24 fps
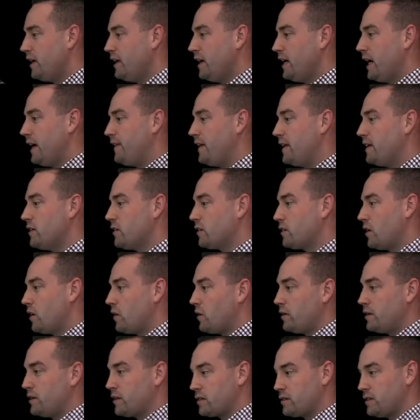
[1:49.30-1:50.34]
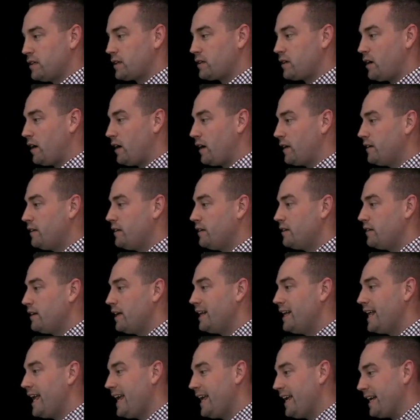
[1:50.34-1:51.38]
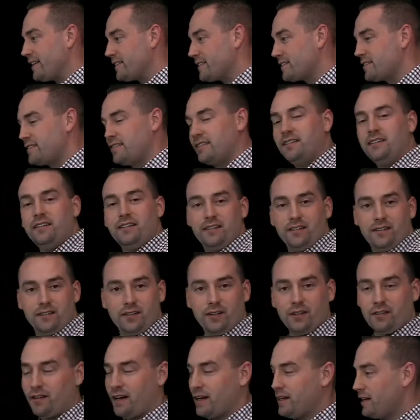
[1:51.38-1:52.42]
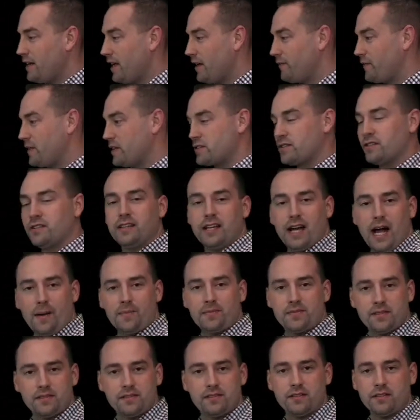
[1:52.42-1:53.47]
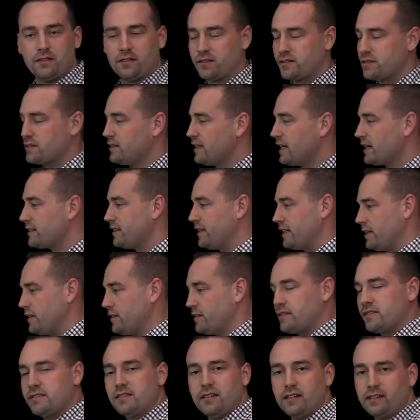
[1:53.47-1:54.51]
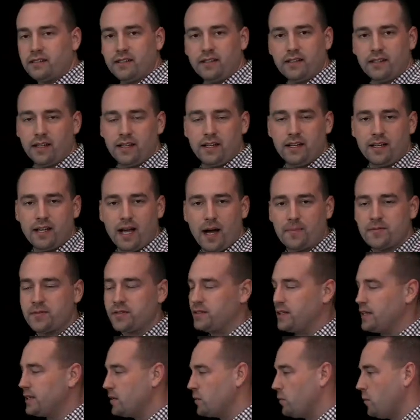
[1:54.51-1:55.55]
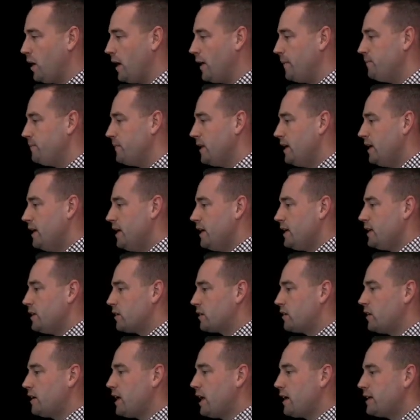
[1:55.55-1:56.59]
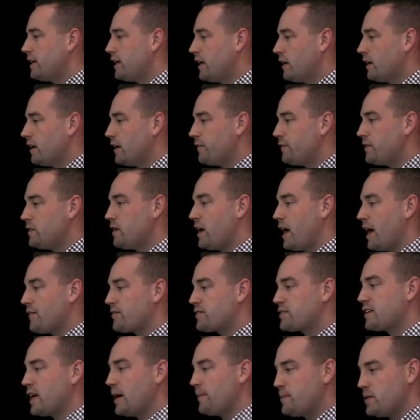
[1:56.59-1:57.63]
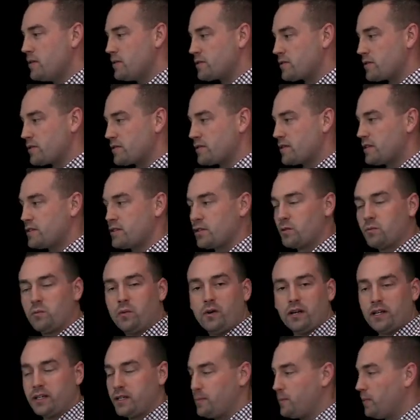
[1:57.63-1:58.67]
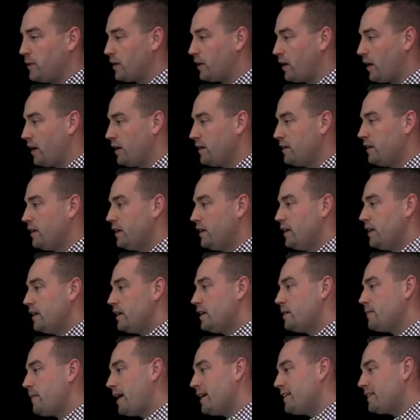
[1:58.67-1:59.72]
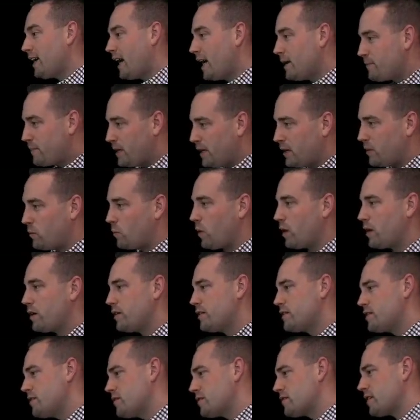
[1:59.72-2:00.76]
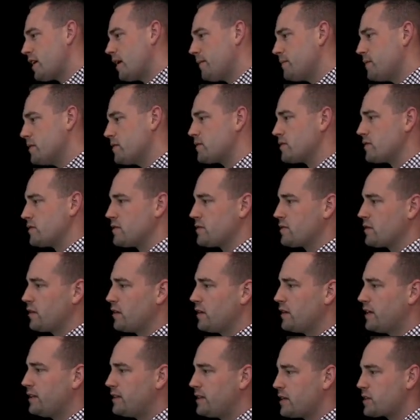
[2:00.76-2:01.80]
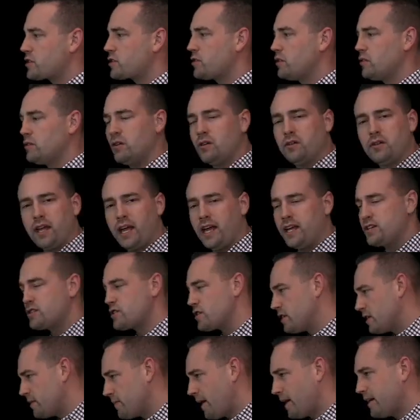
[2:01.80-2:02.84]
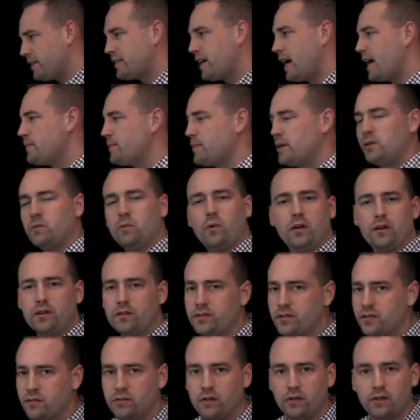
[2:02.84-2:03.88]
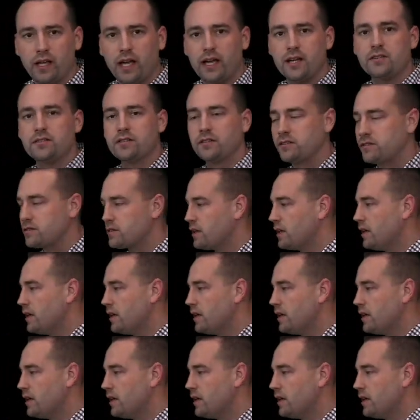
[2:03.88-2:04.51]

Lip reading: and then you'll go and you'll click on enhanced. All right, if these are the options that you're selecting, you can select any option that you want. You'll go down here, and if you have sub-users that you're wanting to put on, you might type in 1 or 2 sub-users or an additional location. You might type in 1 or 2 locations.